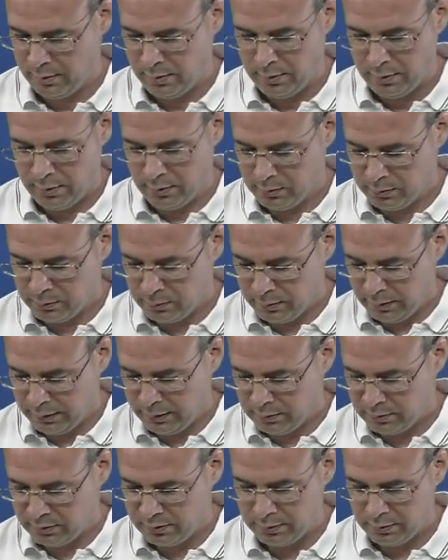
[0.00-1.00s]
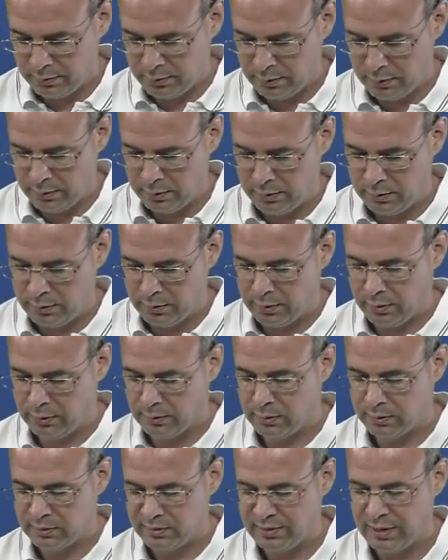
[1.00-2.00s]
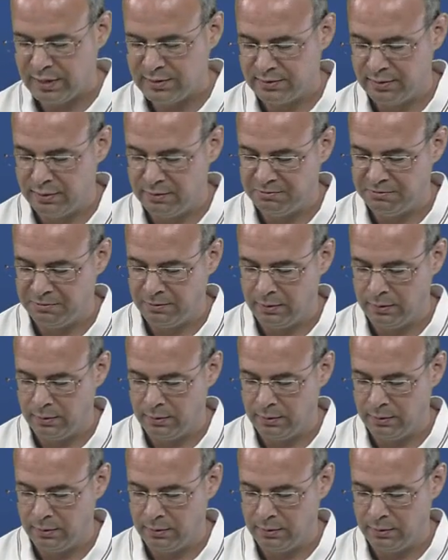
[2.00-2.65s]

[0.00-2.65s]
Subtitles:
or into a concessive,